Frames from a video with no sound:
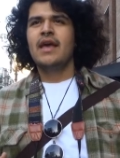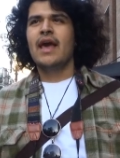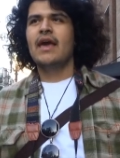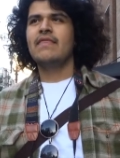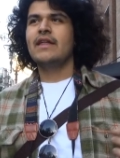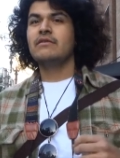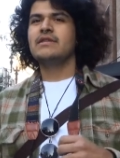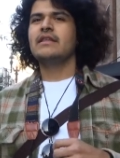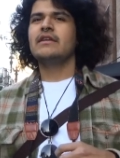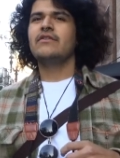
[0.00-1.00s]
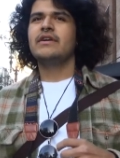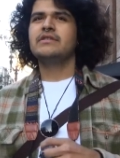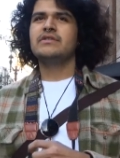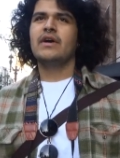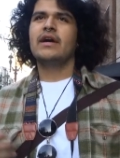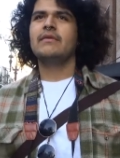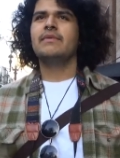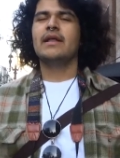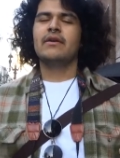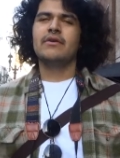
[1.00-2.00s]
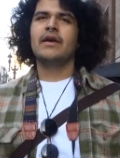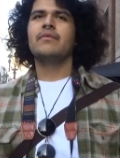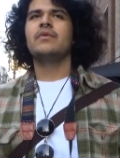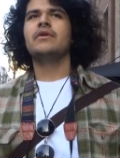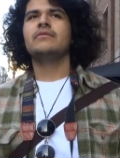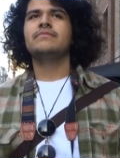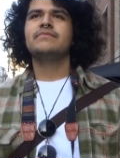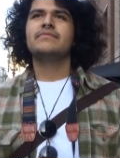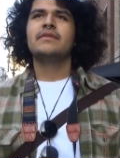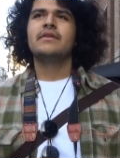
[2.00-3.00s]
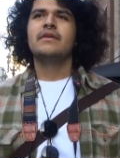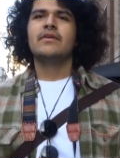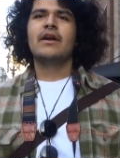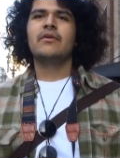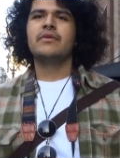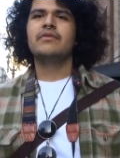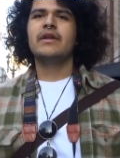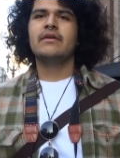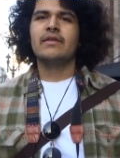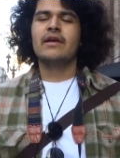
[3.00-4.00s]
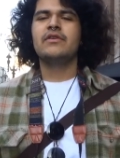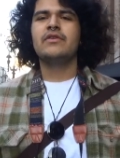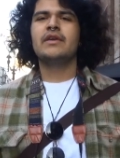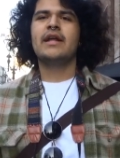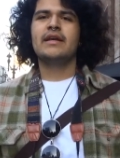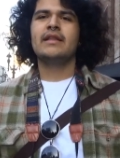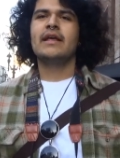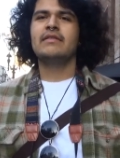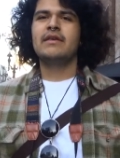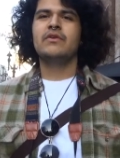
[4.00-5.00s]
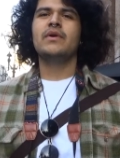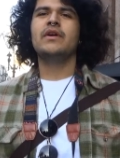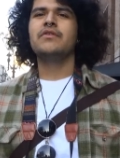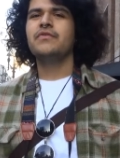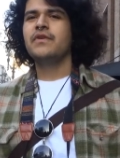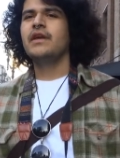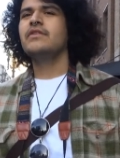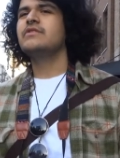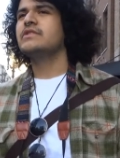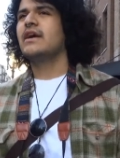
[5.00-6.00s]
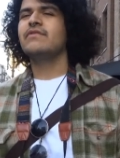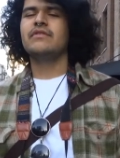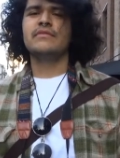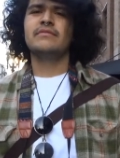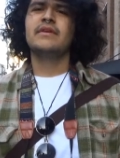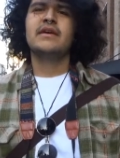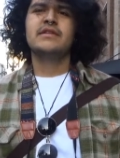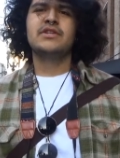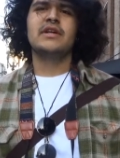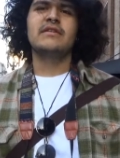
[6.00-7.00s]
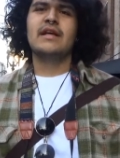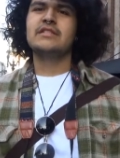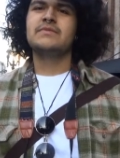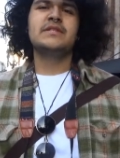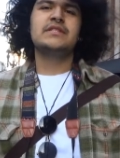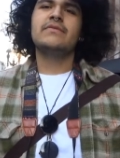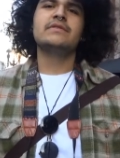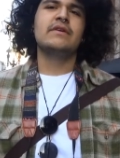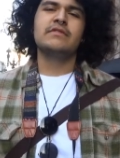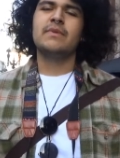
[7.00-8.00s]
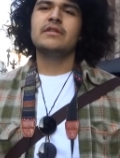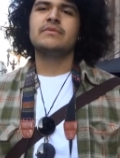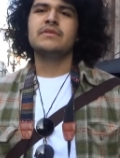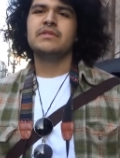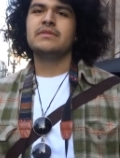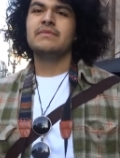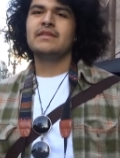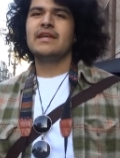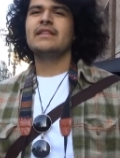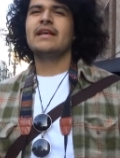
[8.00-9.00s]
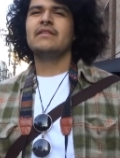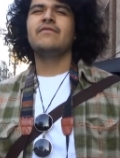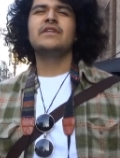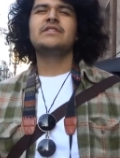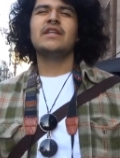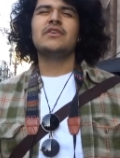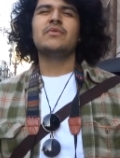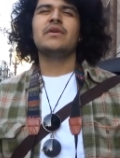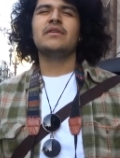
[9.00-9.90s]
and they don't take the direction. So I gotta be like, okay, well. I don't know what to do now. Like you gotta like think quick on your feet, and you just have to try to as much different stuff as possible. Just get like the vision that you want.